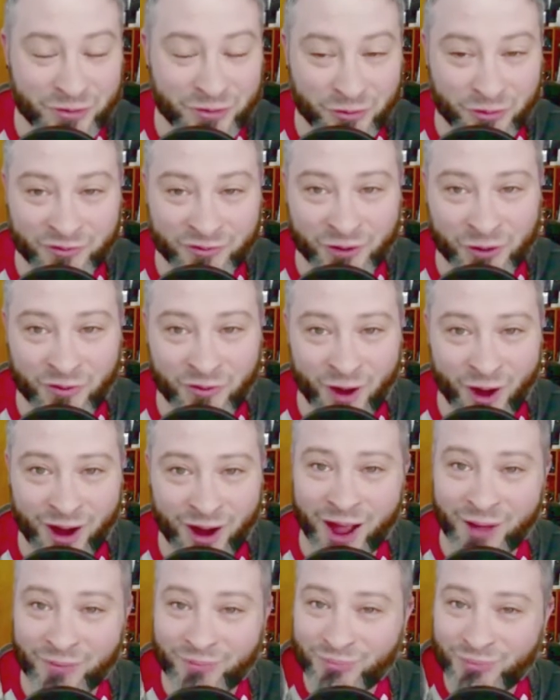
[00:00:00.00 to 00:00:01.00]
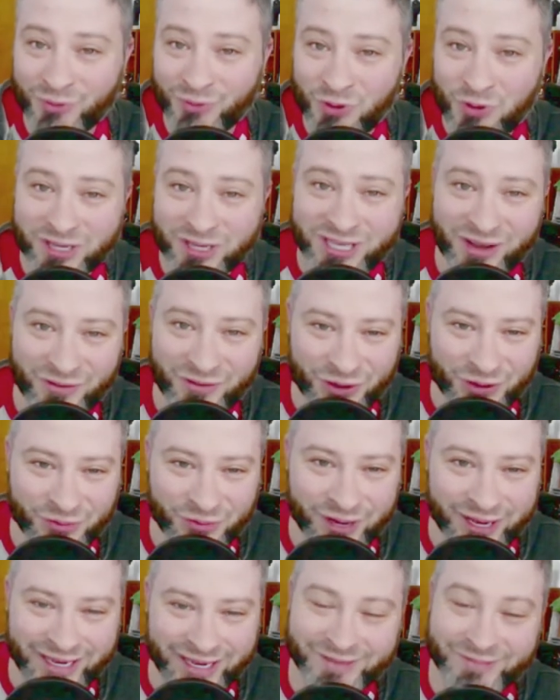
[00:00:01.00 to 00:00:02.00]
and review of Hawkeye. You guys have a good
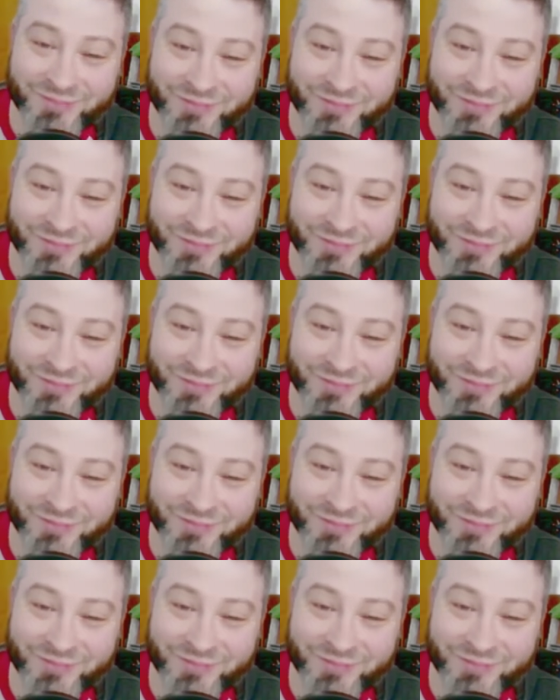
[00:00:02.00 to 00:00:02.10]
week.